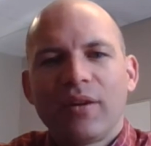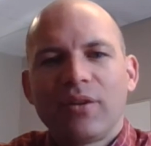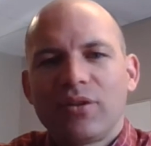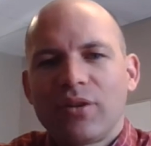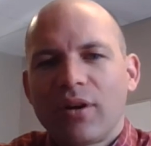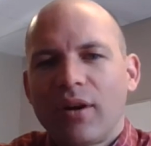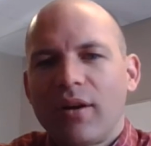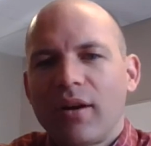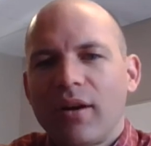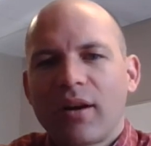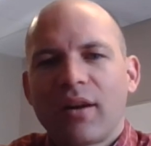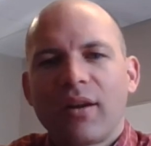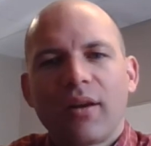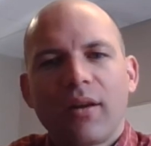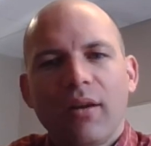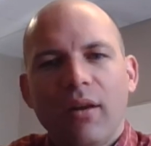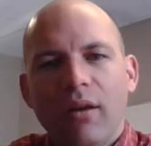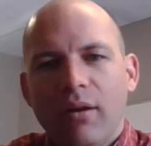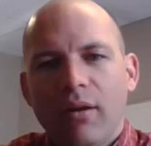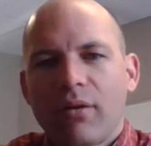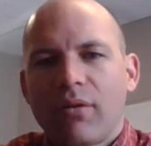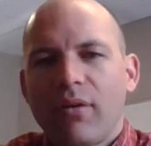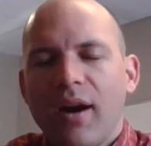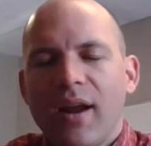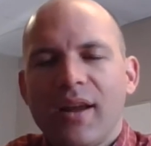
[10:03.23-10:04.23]
and dark
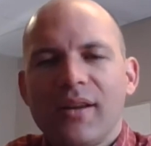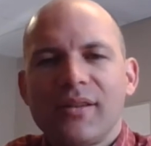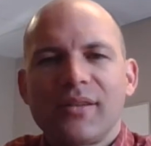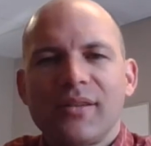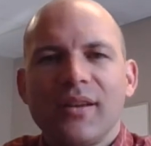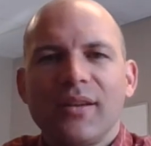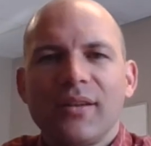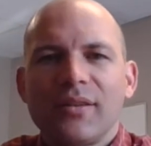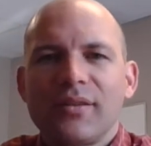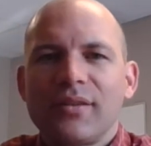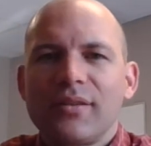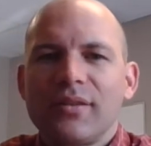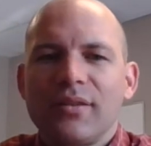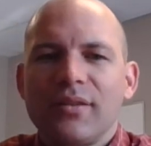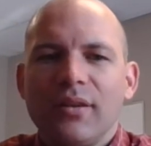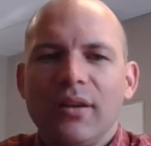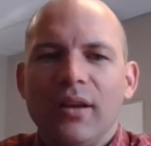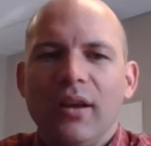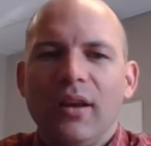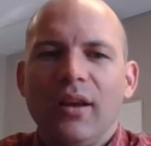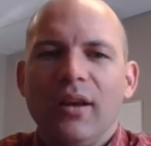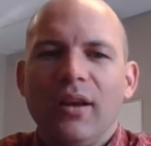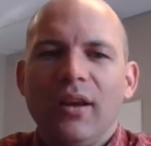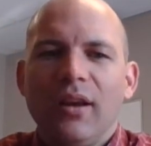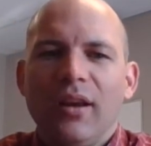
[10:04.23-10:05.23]
crisis
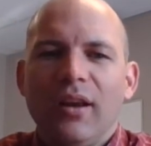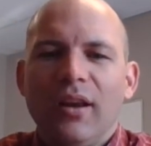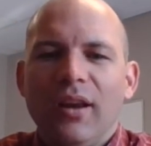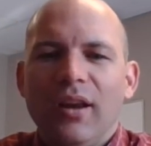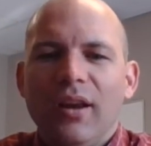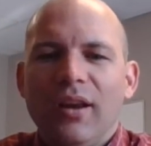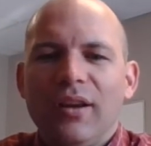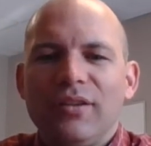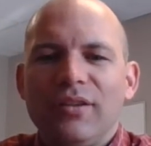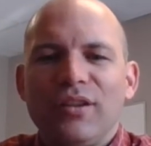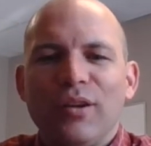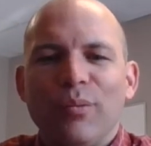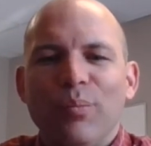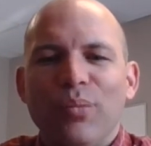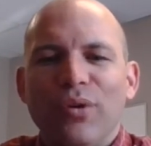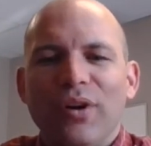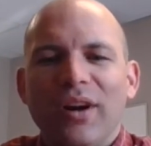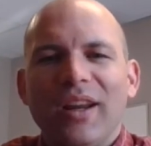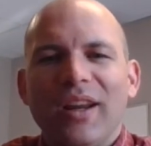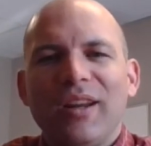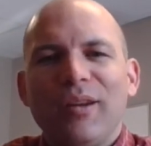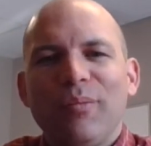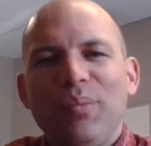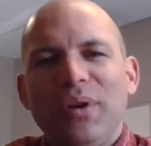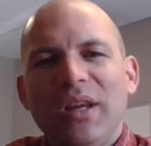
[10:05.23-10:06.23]
to
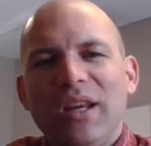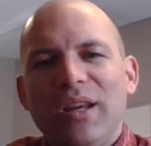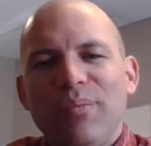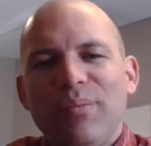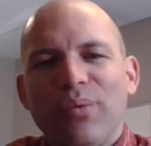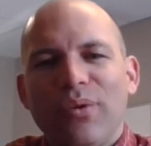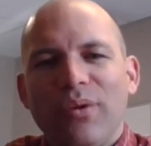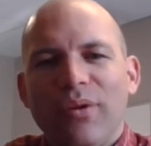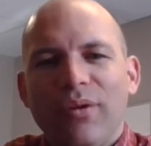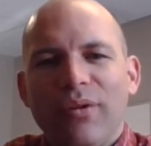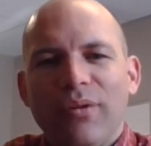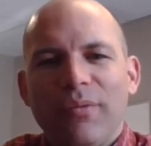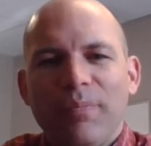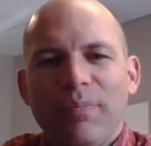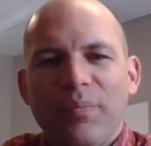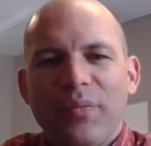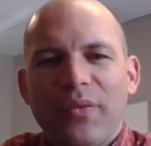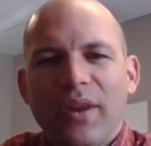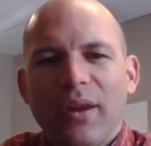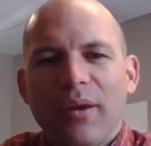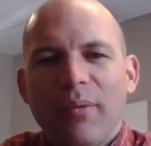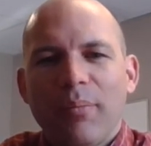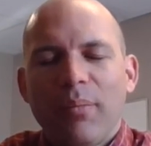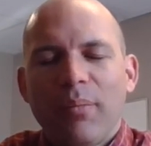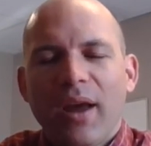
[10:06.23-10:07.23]
bring people
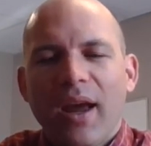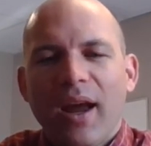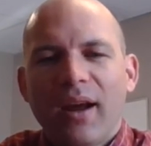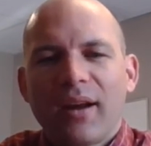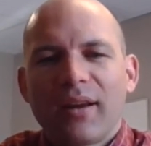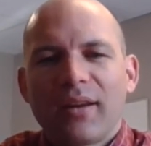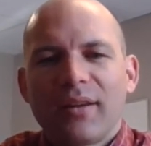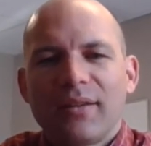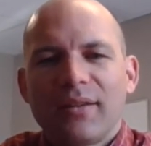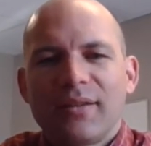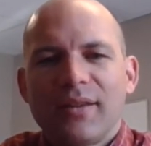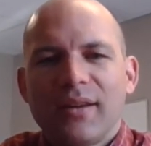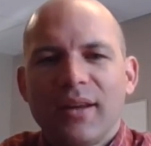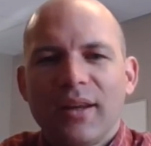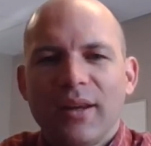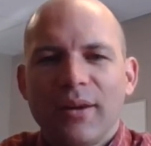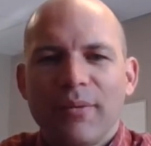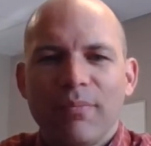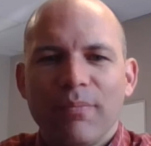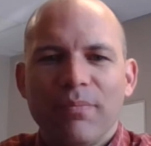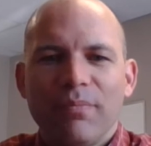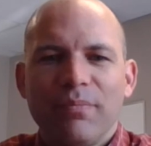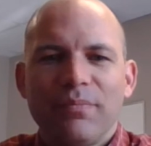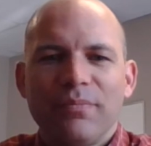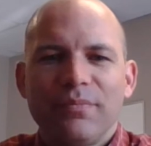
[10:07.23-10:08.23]
back to
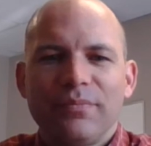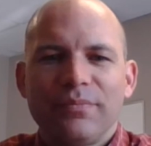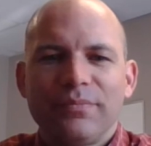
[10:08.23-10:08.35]
Him.